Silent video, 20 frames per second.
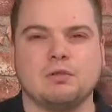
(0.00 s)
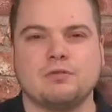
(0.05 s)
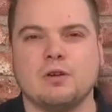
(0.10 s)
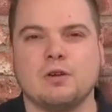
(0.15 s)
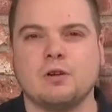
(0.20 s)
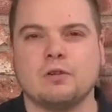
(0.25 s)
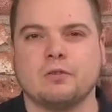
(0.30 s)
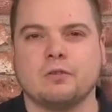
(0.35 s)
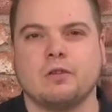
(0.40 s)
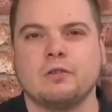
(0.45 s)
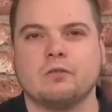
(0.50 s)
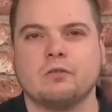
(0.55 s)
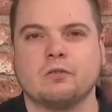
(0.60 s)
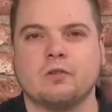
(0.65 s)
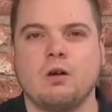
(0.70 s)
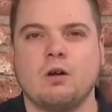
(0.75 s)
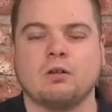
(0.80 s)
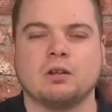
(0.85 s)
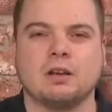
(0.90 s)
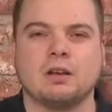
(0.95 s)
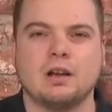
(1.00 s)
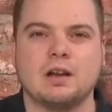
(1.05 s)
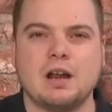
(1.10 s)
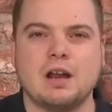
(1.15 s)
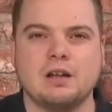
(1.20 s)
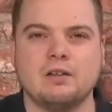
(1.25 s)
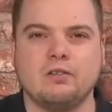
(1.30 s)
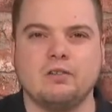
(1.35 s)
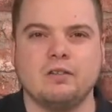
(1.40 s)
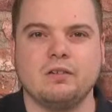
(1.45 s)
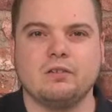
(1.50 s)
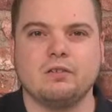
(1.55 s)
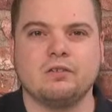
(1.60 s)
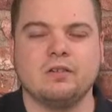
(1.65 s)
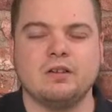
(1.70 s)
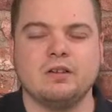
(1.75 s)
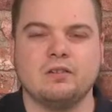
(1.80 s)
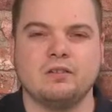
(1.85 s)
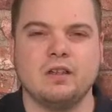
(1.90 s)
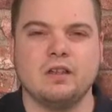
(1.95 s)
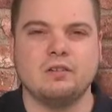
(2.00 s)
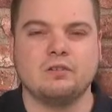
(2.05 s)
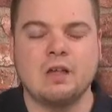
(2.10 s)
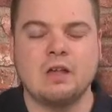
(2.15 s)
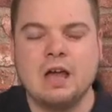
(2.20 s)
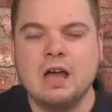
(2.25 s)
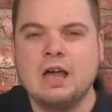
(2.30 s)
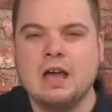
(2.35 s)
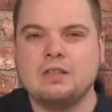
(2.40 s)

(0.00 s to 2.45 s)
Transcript: first installed in the 1960s.